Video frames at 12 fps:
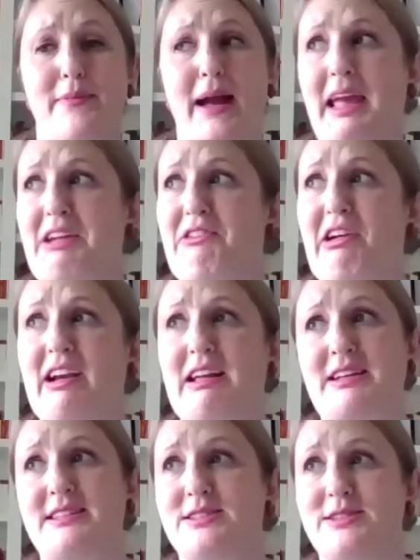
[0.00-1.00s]
my
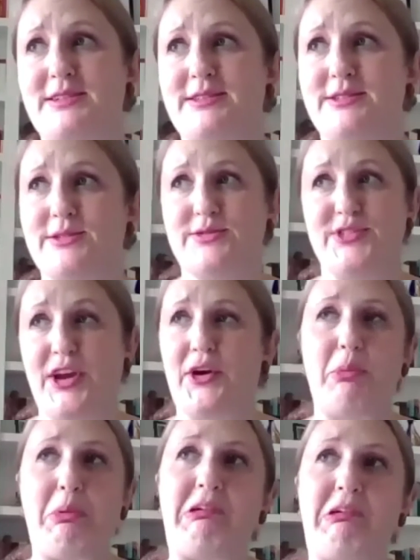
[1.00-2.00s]
handwriting is
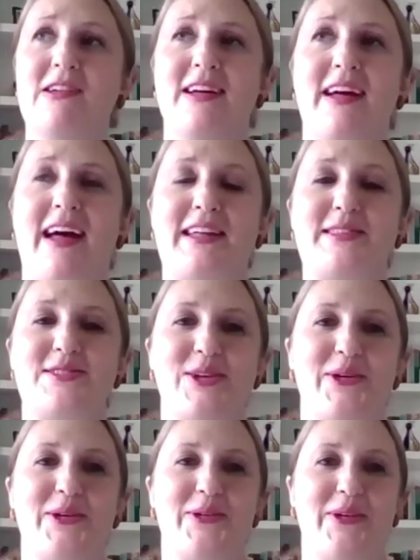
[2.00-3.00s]
terrible. And
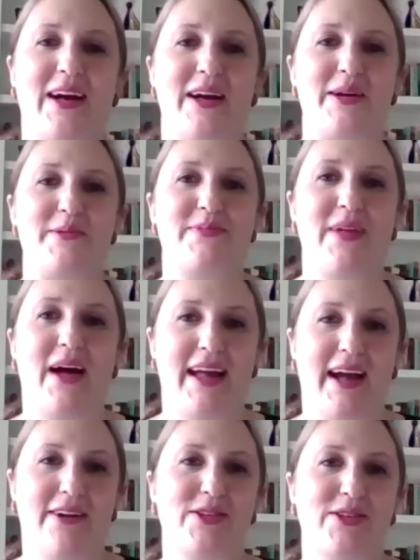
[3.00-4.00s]
so I
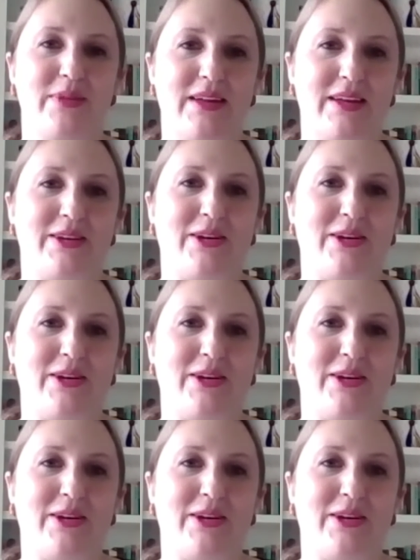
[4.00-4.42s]
have to be